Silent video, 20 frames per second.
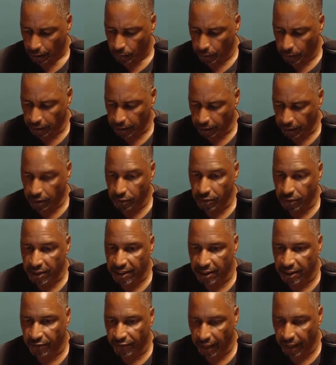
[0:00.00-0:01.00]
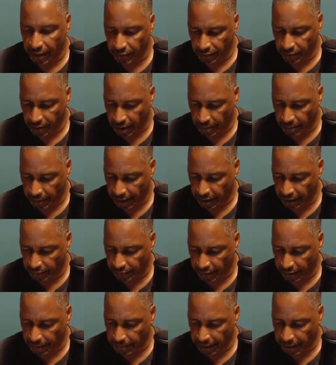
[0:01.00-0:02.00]
we're going to use the Vagrant command
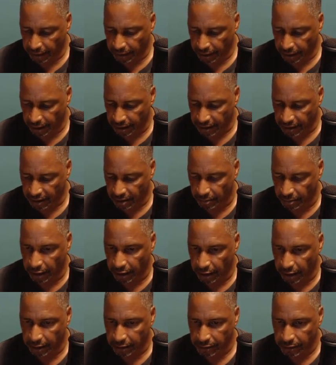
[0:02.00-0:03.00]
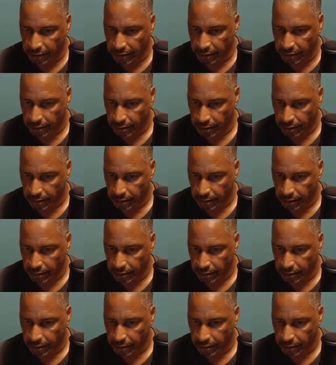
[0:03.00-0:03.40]
VB customize.